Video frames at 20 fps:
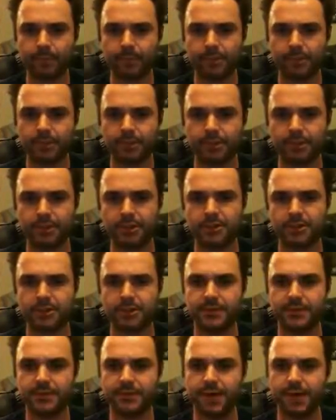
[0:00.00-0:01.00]
assault
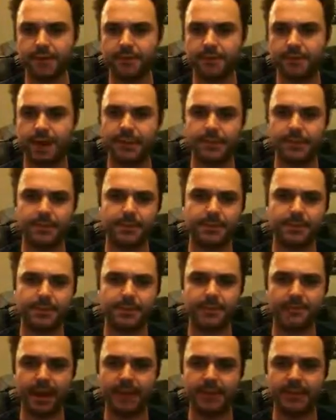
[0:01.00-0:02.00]
squads are attack bikes to be
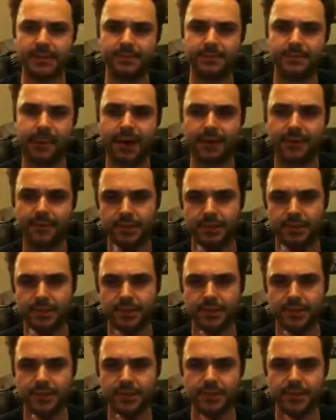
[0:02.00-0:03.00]
used mainly as backfield
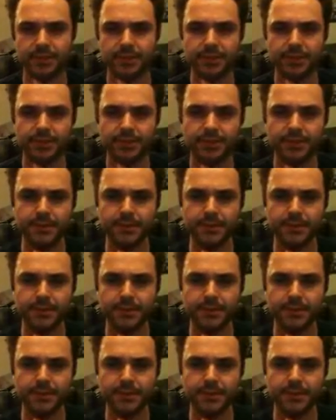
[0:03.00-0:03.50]
units.